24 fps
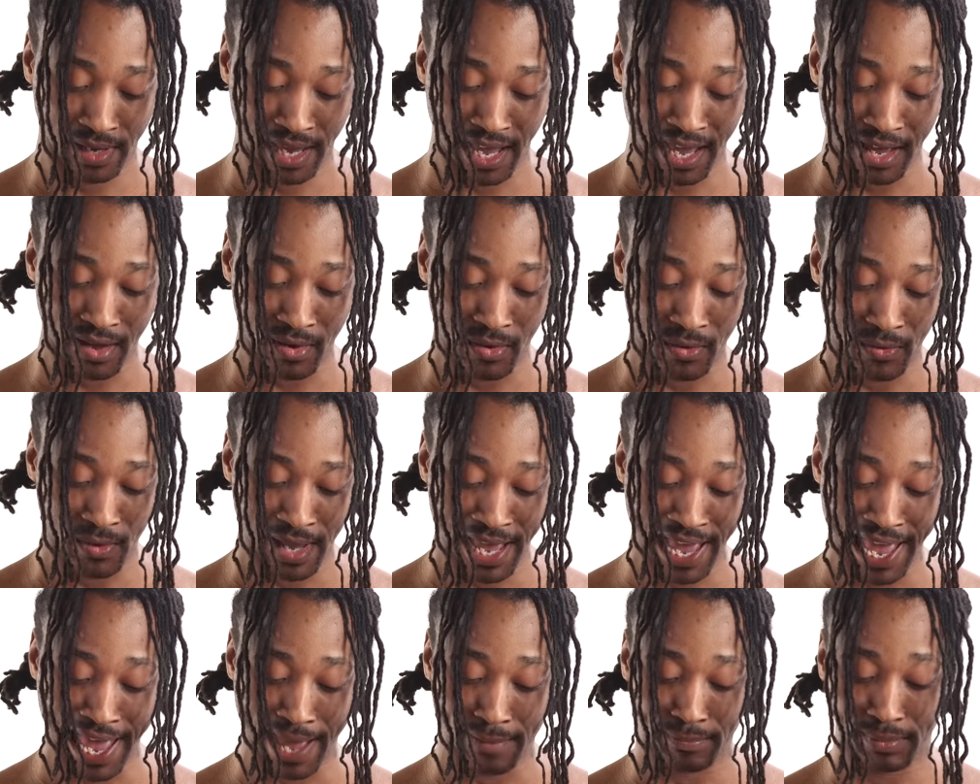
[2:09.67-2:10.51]
How
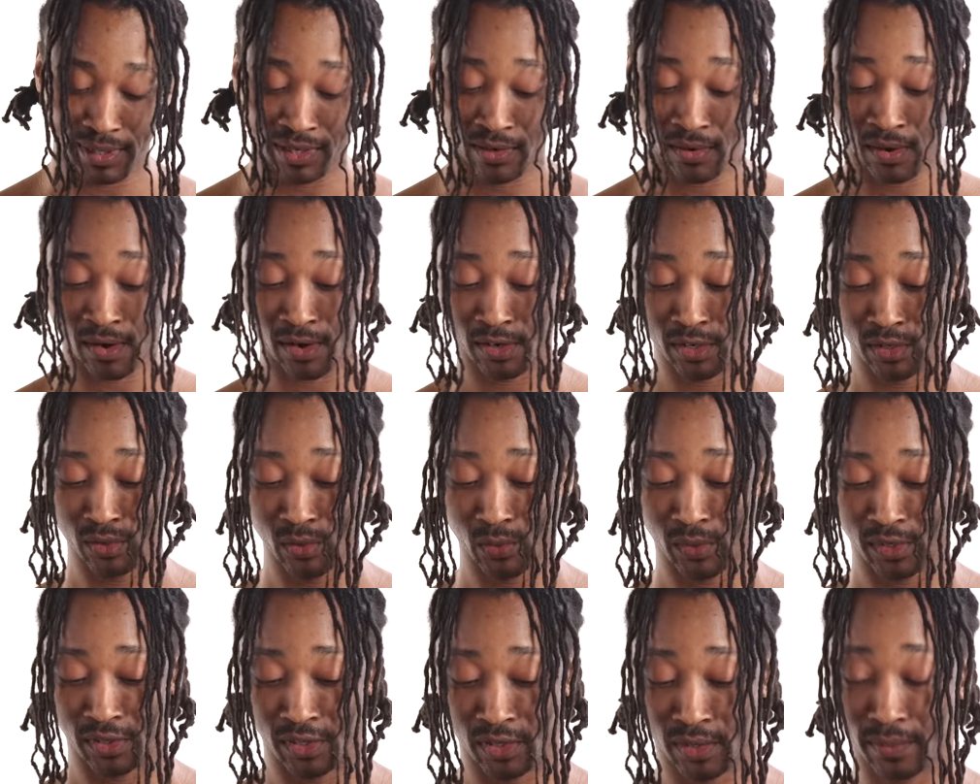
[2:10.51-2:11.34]
happy are you
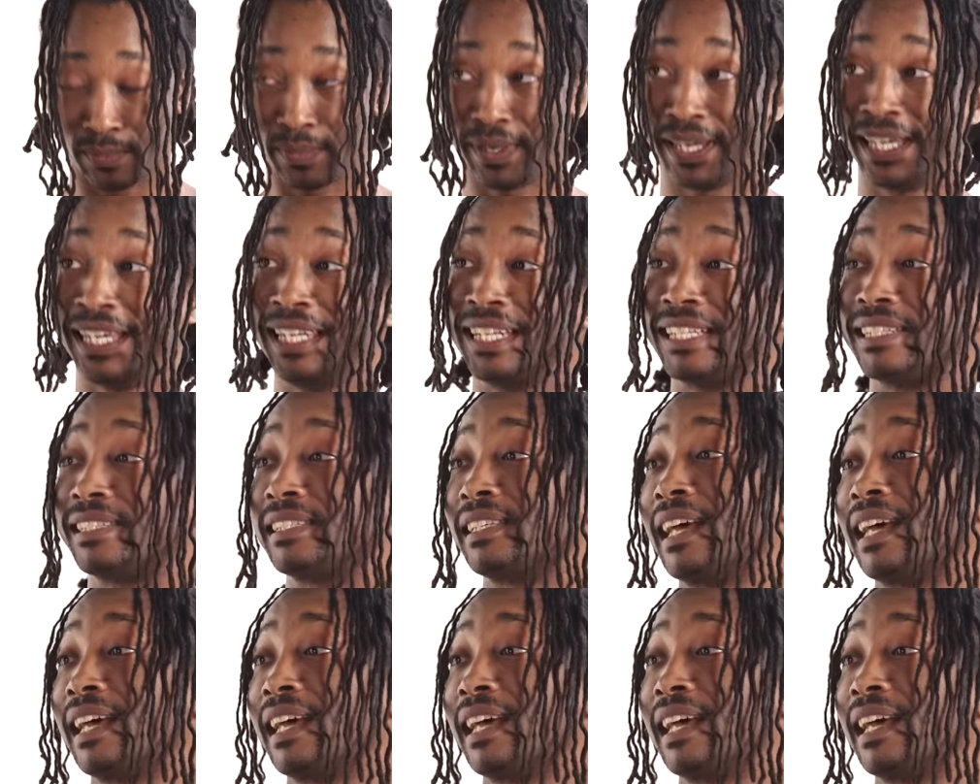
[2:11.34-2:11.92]
with your penis